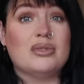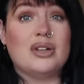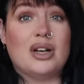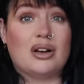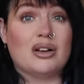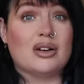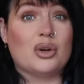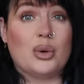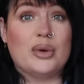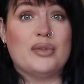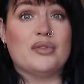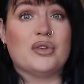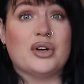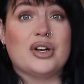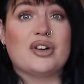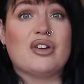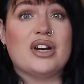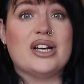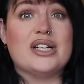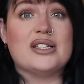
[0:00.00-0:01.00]
like going for
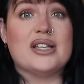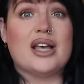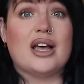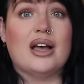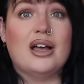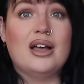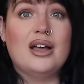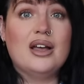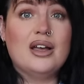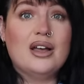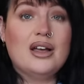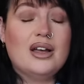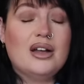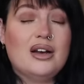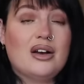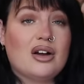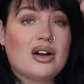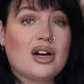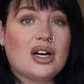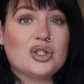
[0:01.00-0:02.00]
it greaser,
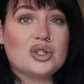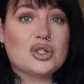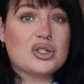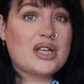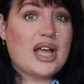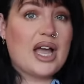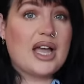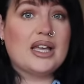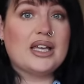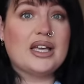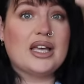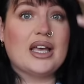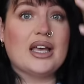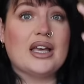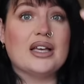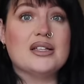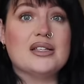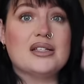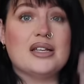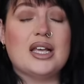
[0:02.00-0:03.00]
like I just cake
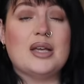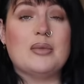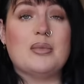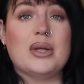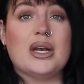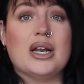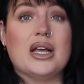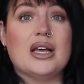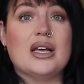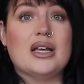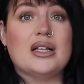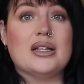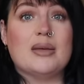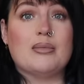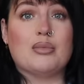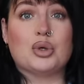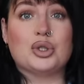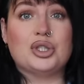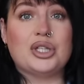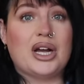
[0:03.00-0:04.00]
it, sleep in it, and then
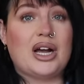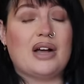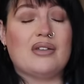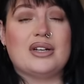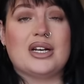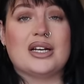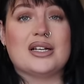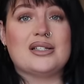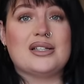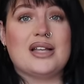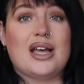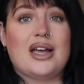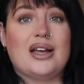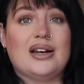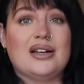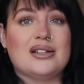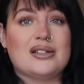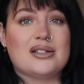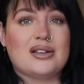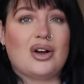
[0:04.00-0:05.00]
brush it out the next day, and
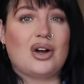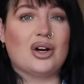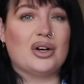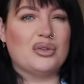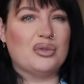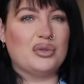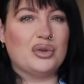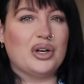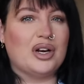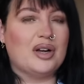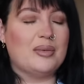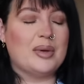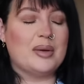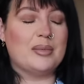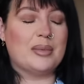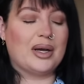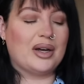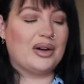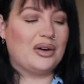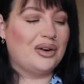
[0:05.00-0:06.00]
it's kind of, you know, a bit
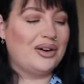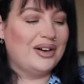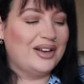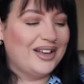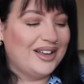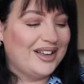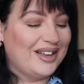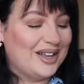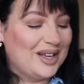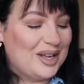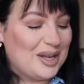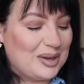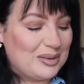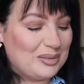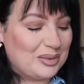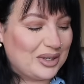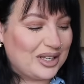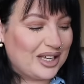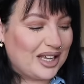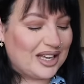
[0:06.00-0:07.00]
better.
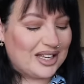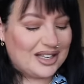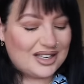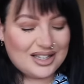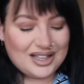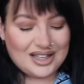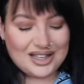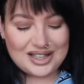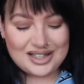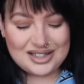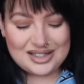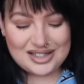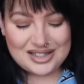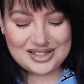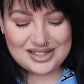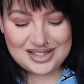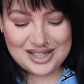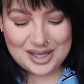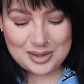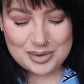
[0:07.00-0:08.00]
But yeah,
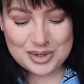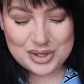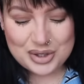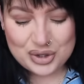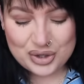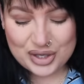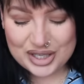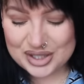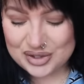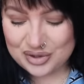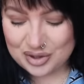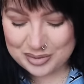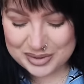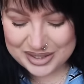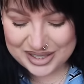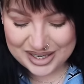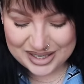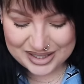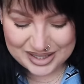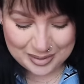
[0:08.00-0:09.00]
tips and tricks from a
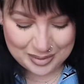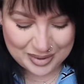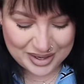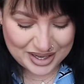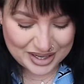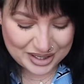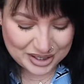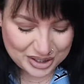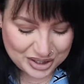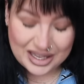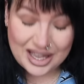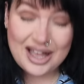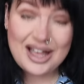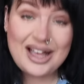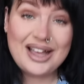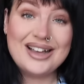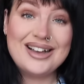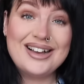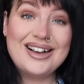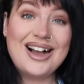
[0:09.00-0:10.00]
dirty bitch.
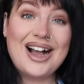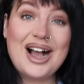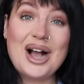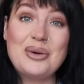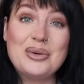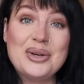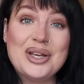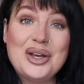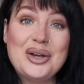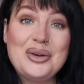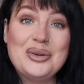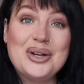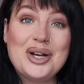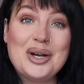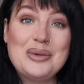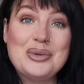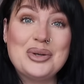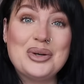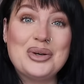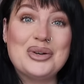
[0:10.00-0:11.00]
Yeah, how are you?
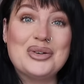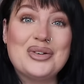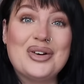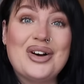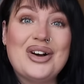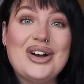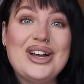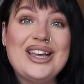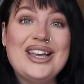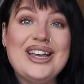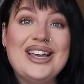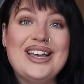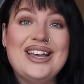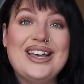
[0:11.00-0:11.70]
Hope you're all right.